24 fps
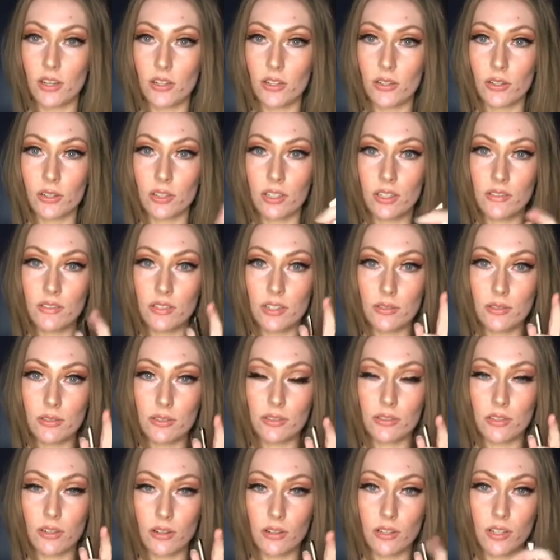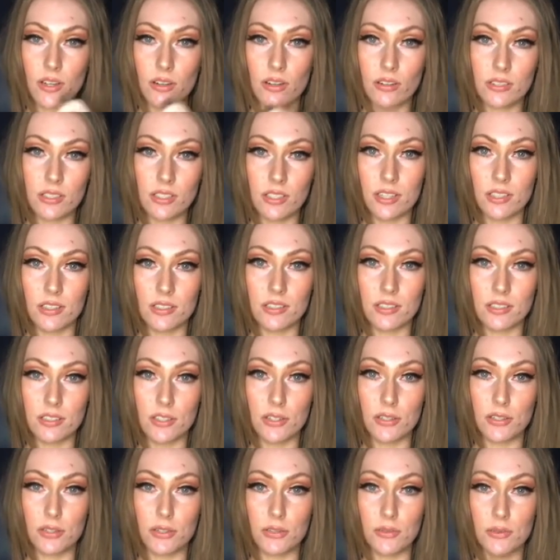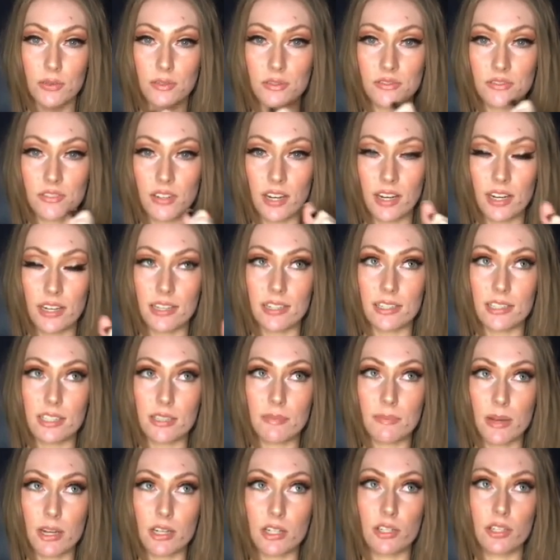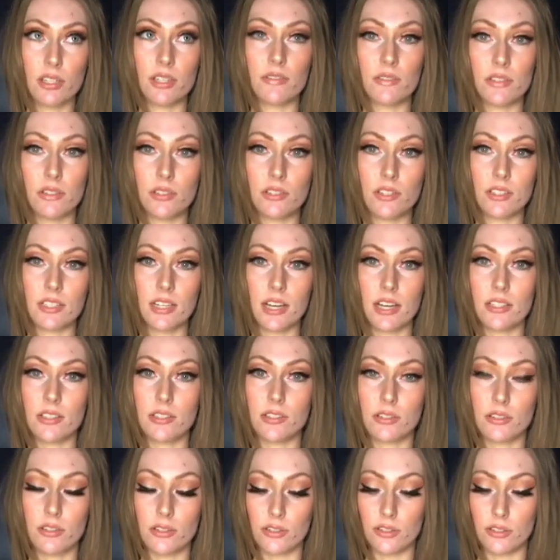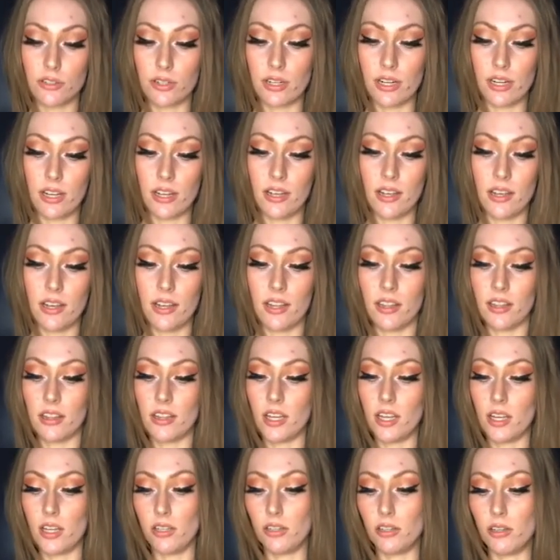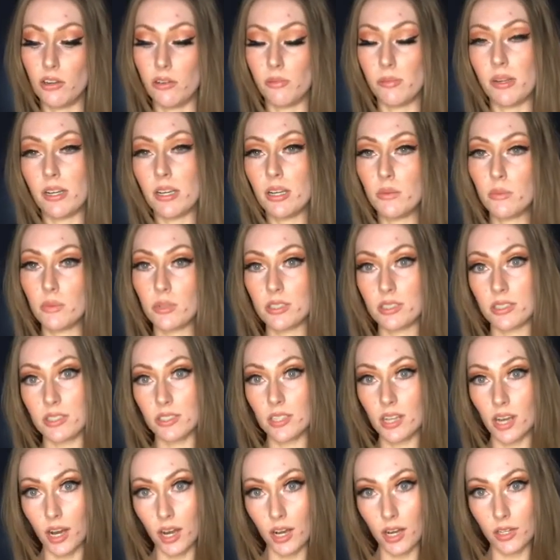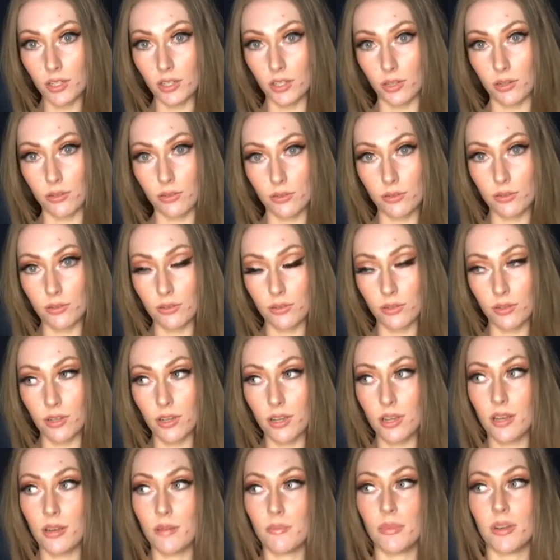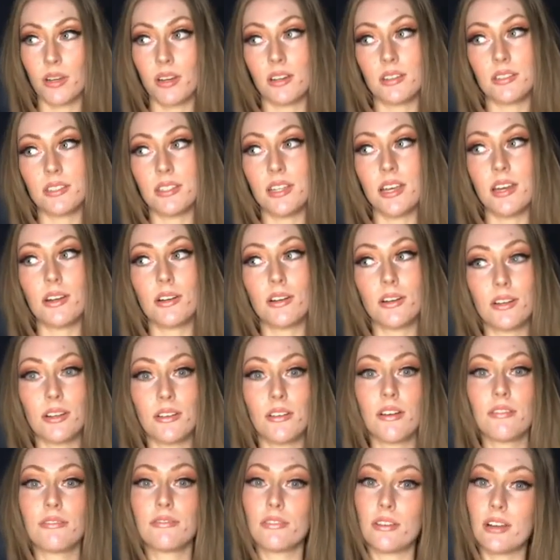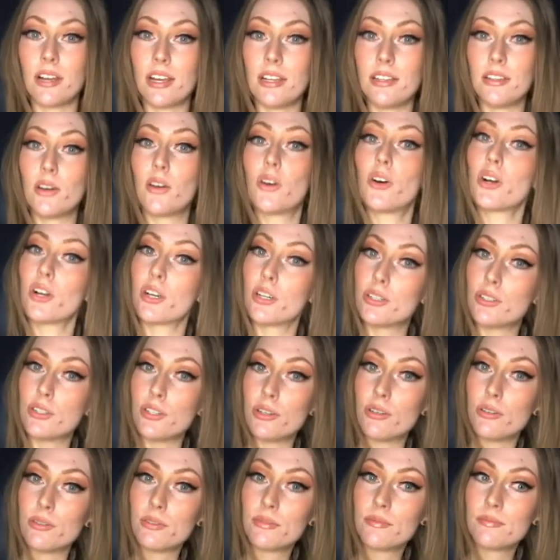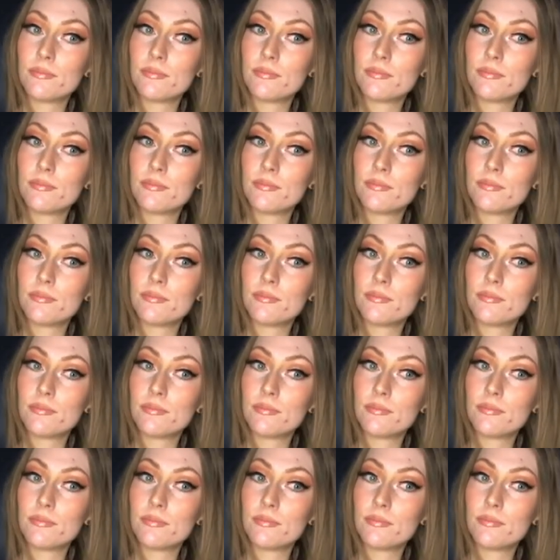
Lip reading: living with scoliosis, you will find, especially if you just had surgery, that nobody wants to hug you because they're afraid they'll hurt you.